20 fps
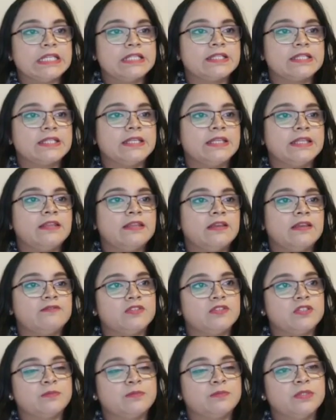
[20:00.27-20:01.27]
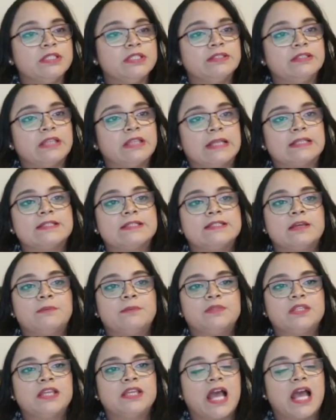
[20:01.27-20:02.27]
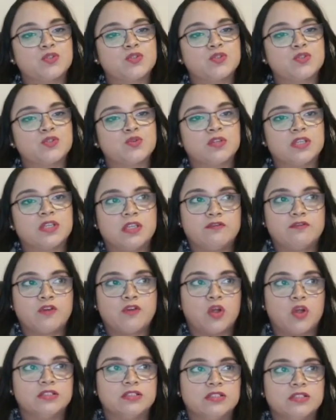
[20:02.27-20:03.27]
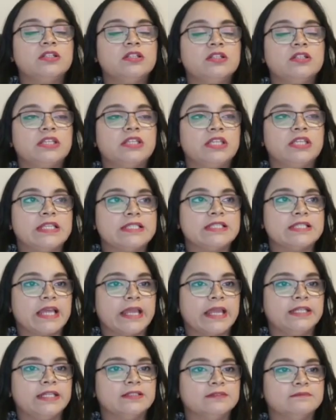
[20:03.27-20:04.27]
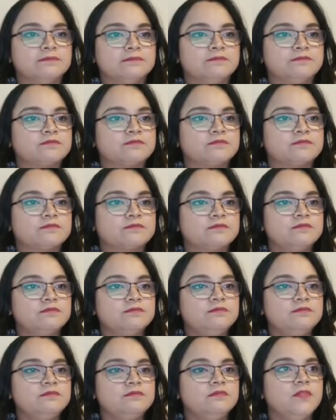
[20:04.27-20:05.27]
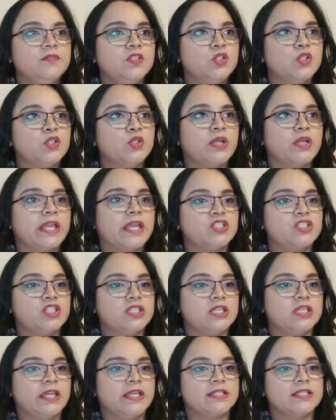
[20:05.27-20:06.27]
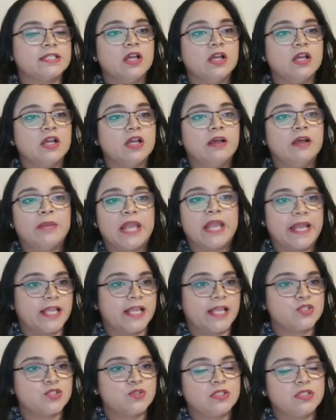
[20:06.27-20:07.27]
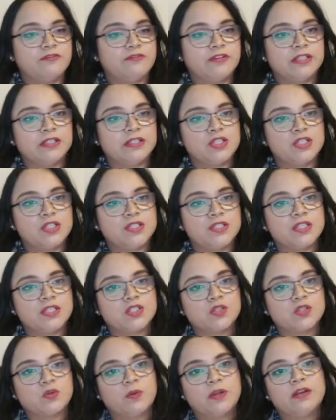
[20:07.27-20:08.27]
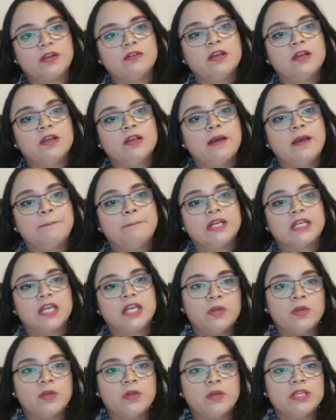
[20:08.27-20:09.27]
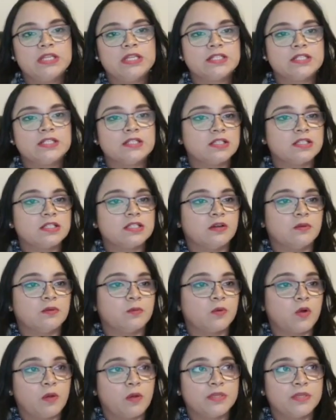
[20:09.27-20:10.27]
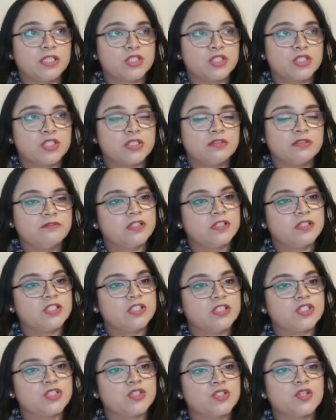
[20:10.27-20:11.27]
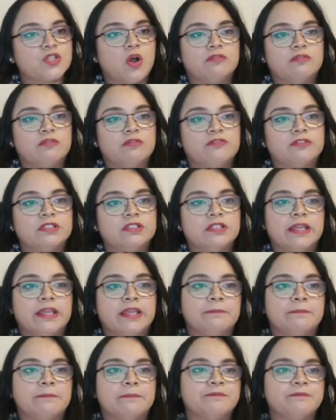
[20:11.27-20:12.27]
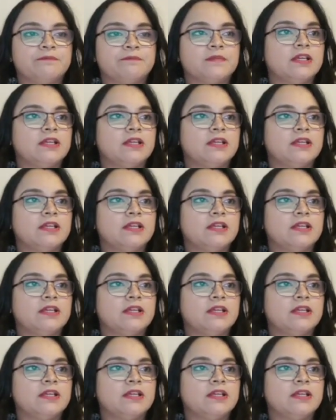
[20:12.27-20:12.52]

is inevitable that something has to give on the king side. Rook a g8. Black has to defend the g6 square, but now a little combination finishes off the game.